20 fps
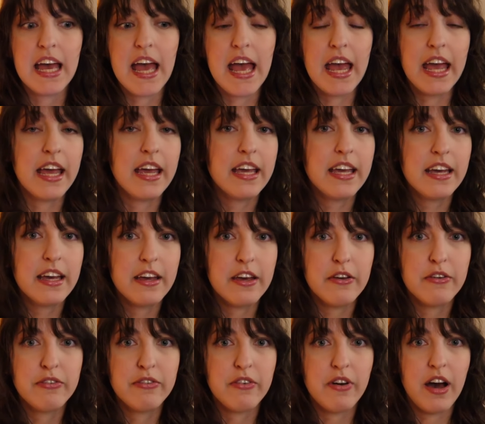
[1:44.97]

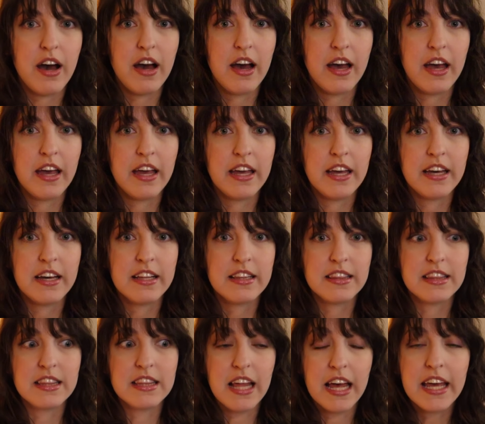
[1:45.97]
if I
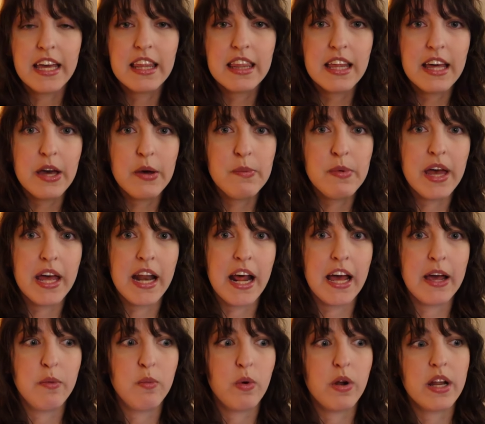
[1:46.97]
like them and
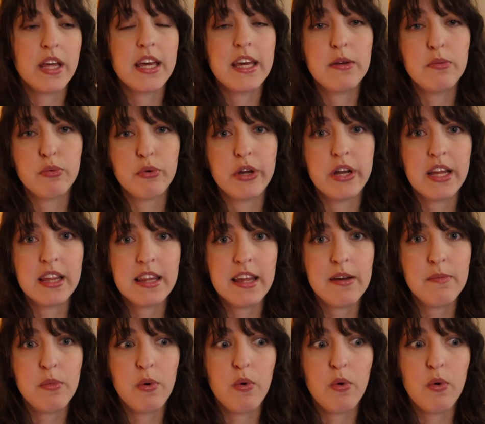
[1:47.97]
I want to keep reading them,